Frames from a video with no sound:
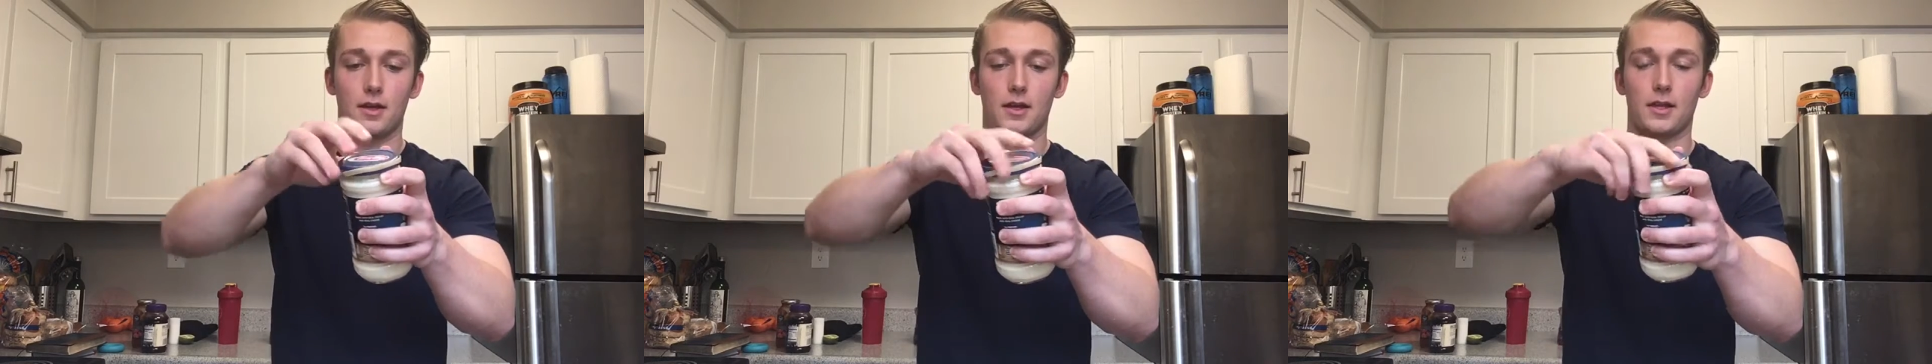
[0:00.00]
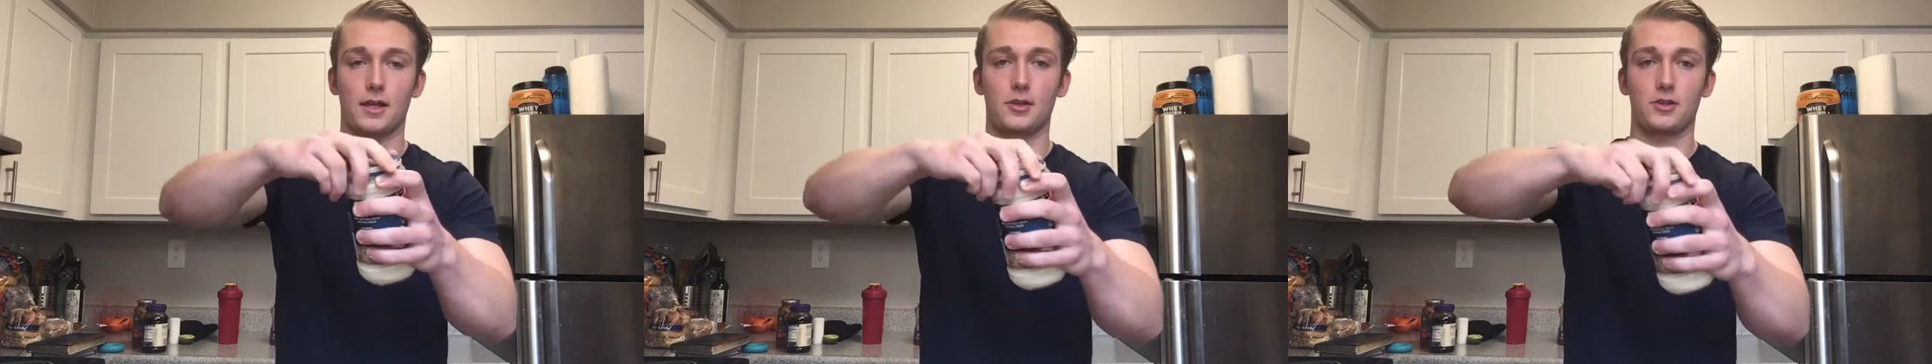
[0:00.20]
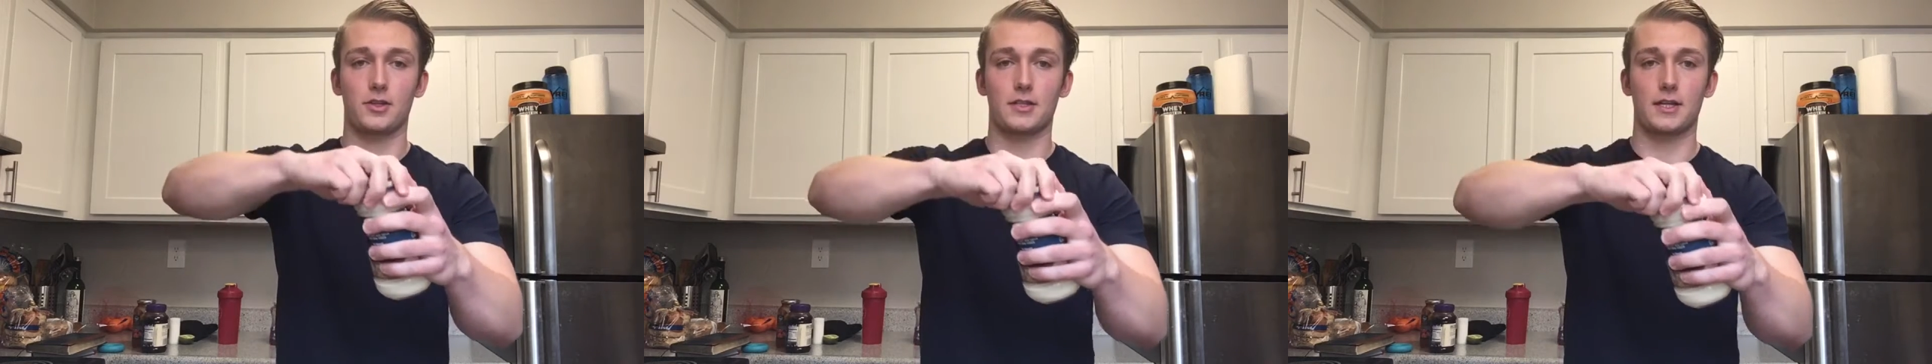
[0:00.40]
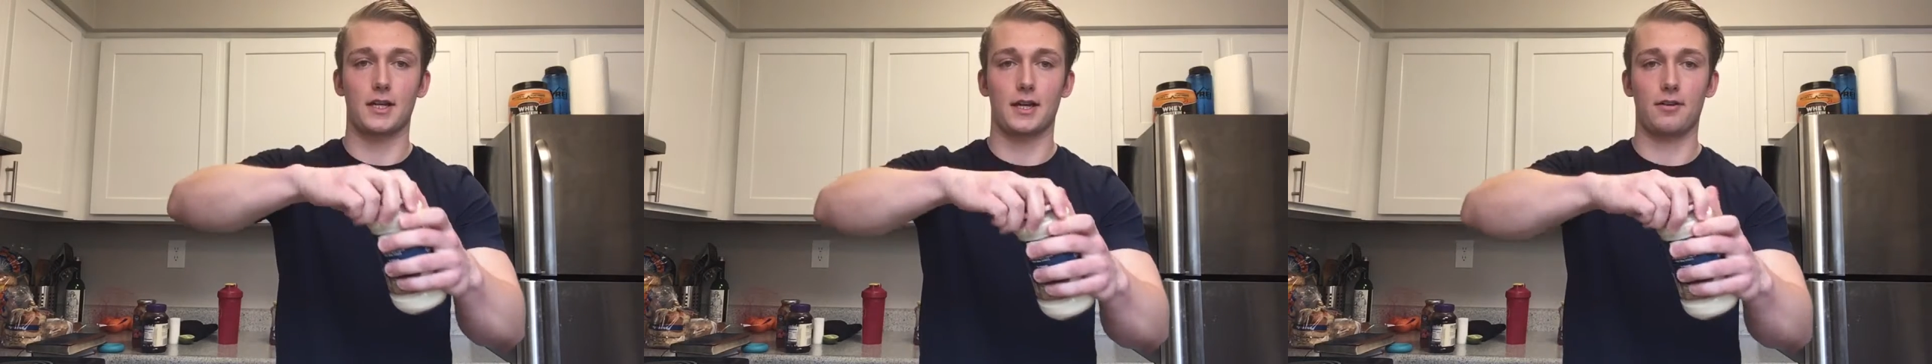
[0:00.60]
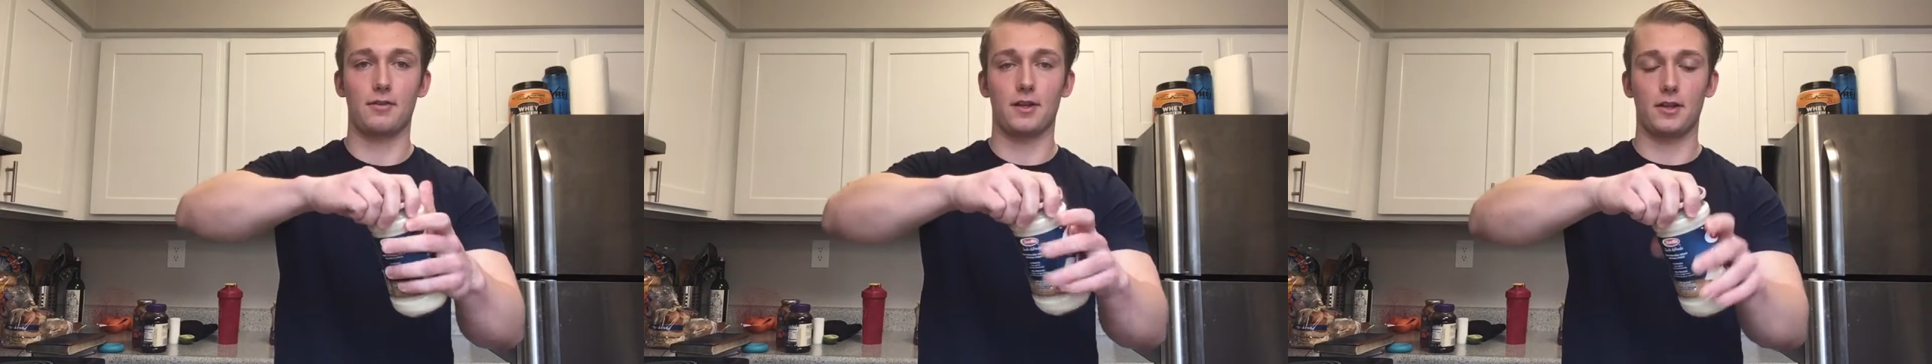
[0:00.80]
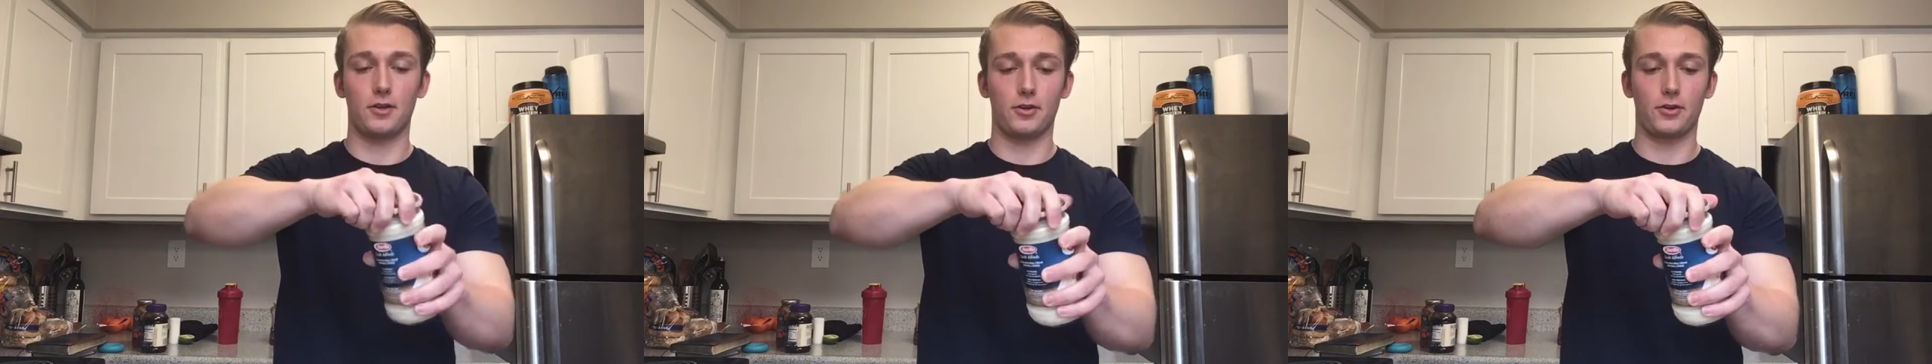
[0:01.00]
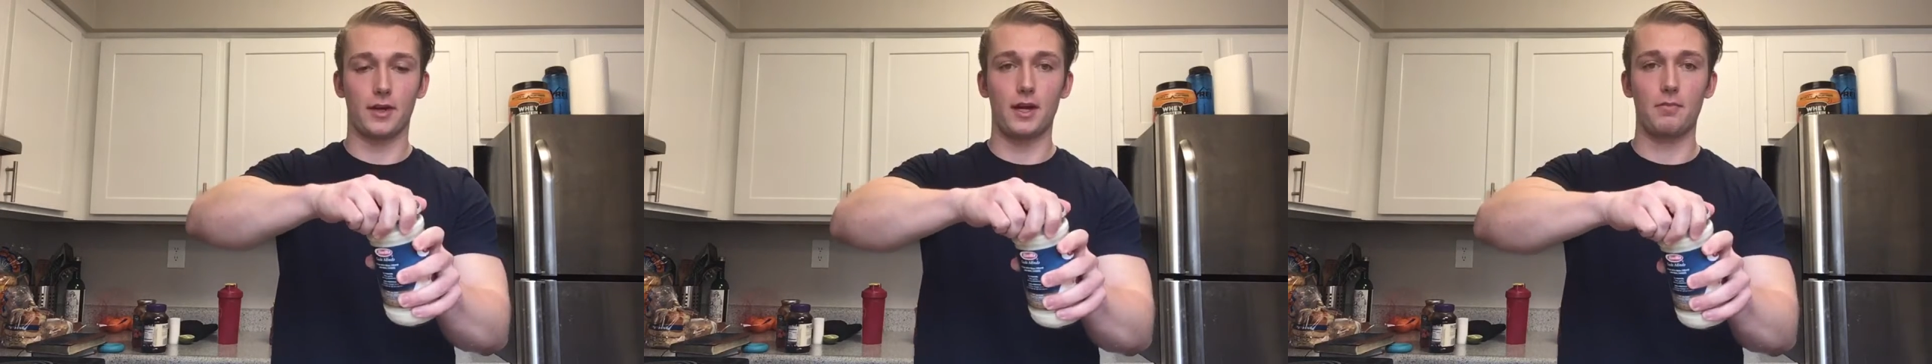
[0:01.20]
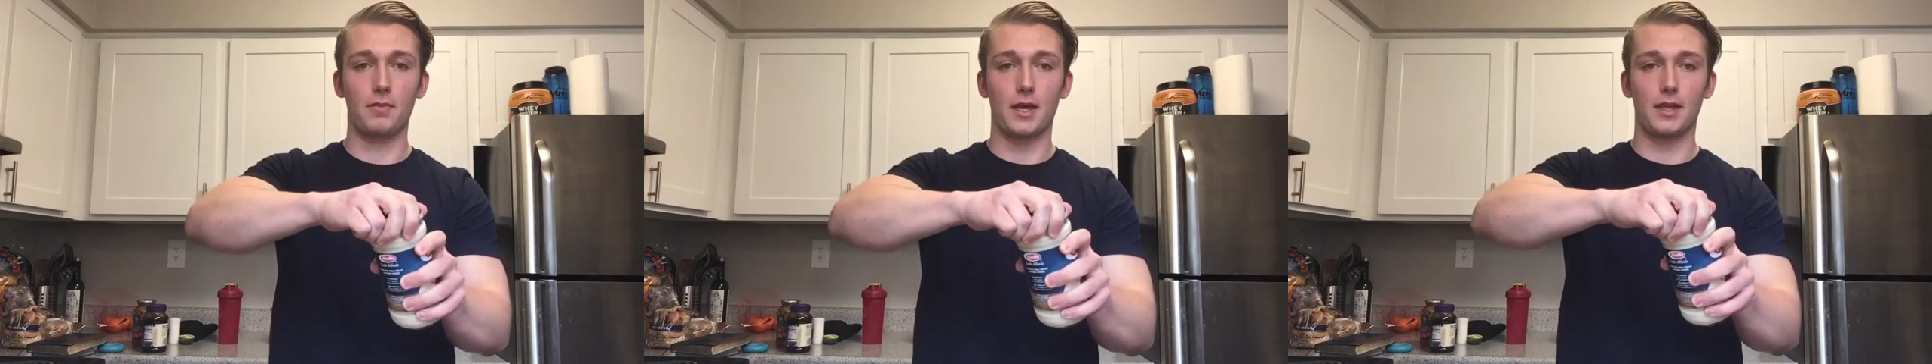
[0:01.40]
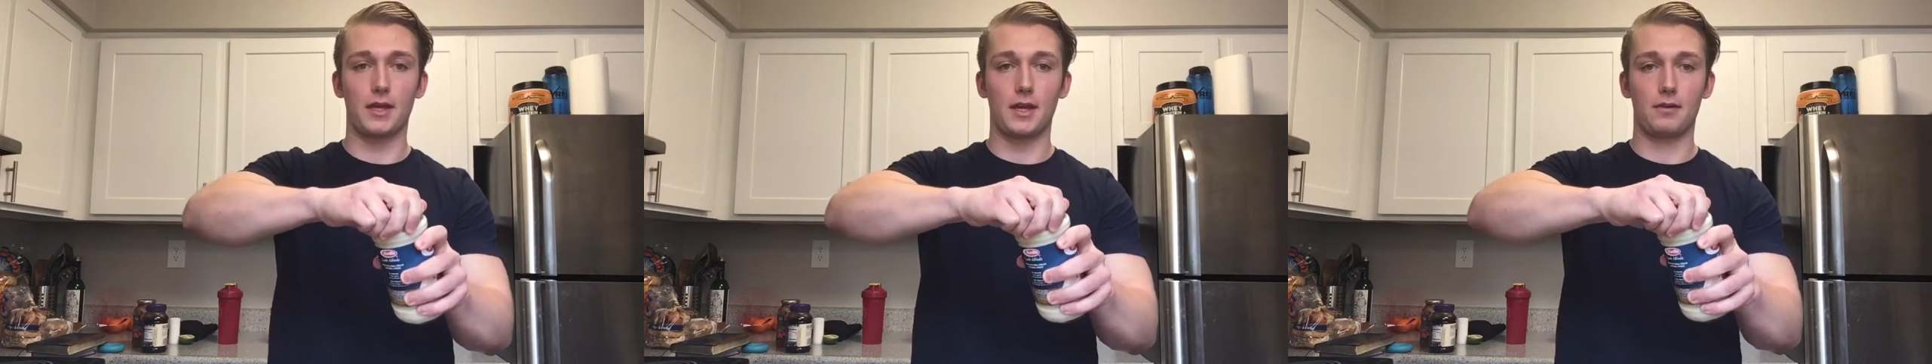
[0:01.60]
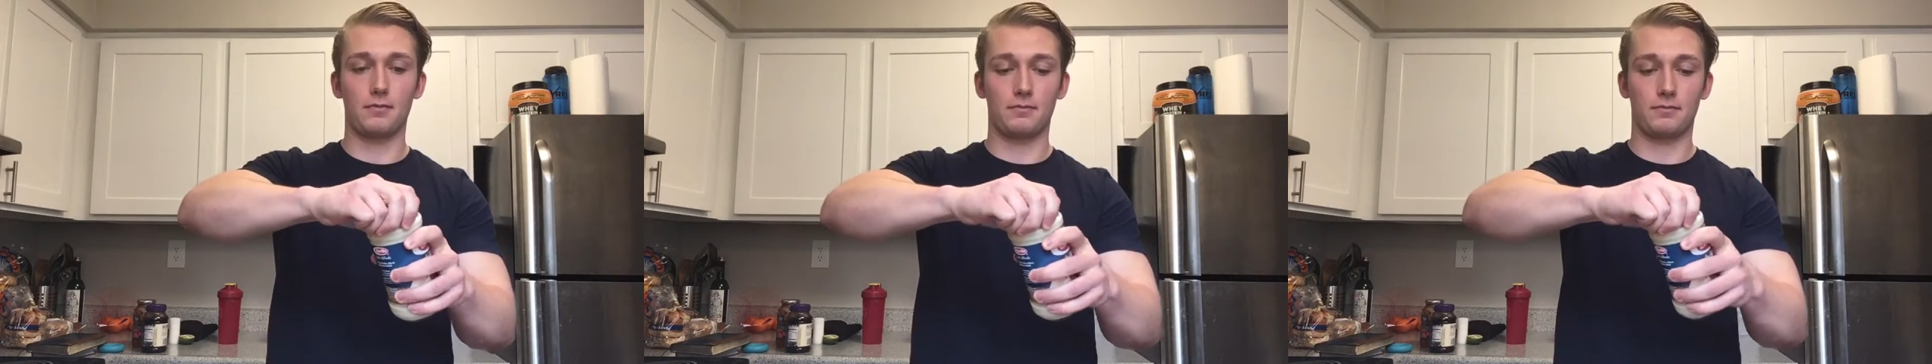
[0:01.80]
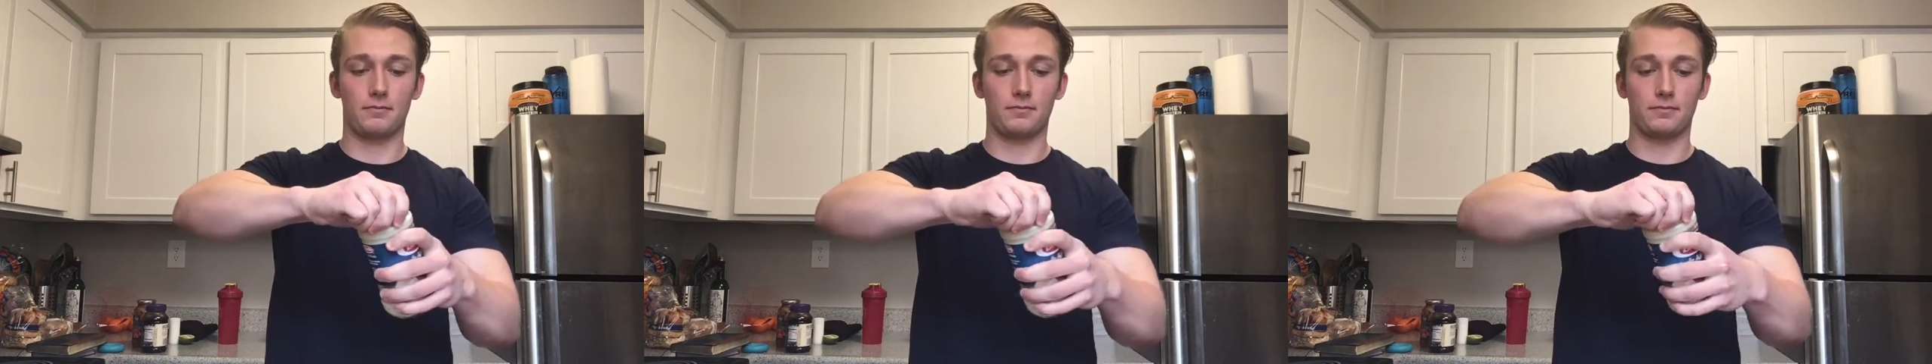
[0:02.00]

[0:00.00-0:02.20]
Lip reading: And then you're just going to give it a little grip, and then